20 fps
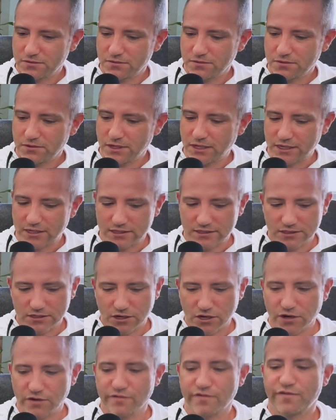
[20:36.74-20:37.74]
is
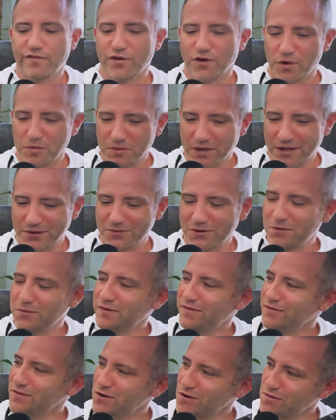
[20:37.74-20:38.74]
confirming what
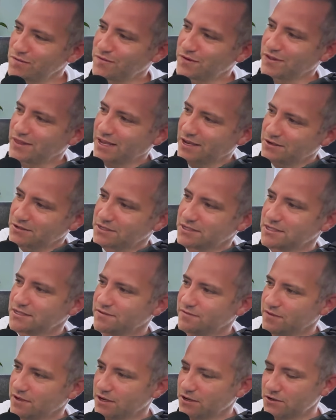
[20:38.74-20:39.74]
we've known for thousands
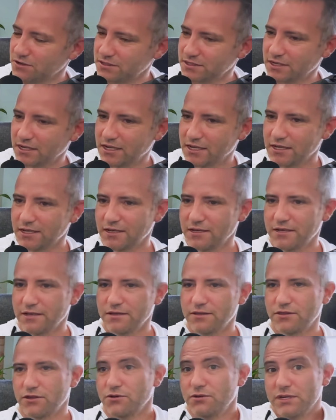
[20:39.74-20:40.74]
of years. Mm.
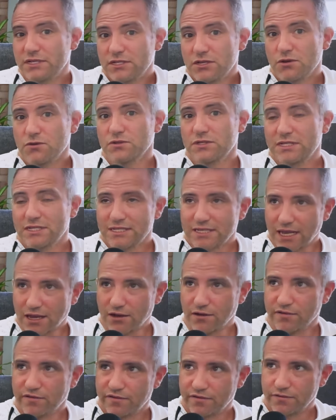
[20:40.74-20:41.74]
There is no
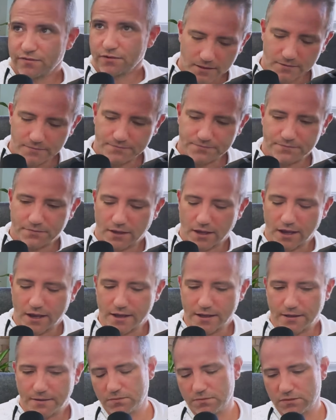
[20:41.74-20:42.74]
self. It,
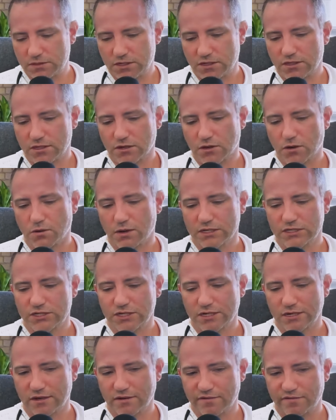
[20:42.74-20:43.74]
um, to the
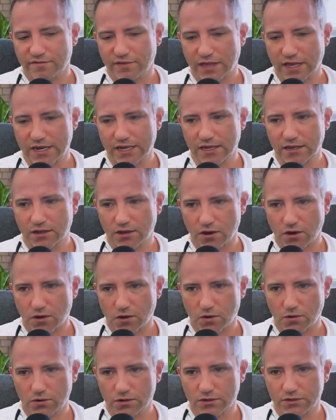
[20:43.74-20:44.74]
question of letting go
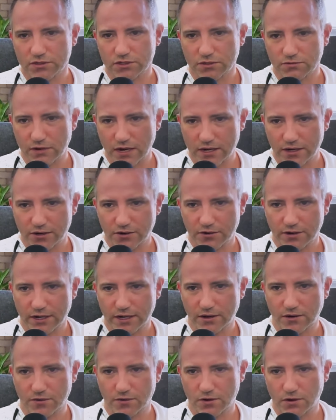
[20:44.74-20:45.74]
or surrendering
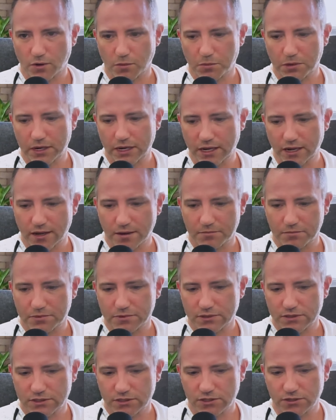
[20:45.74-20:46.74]
or opening up
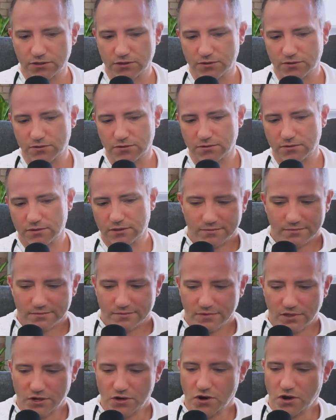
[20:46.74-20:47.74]
to
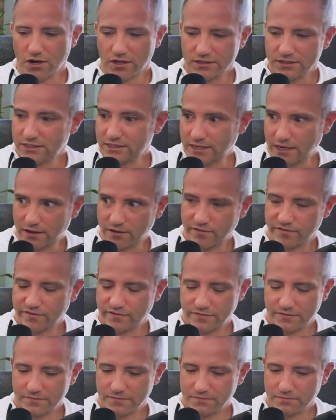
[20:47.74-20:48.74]
the non-self,
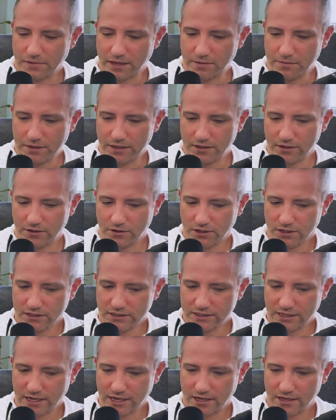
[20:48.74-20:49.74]
maybe you could
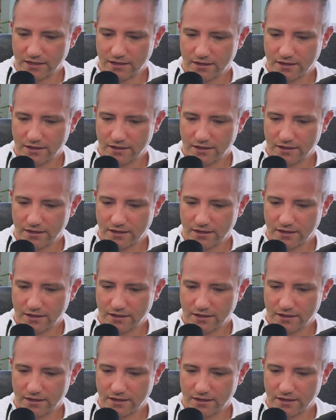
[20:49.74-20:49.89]
say,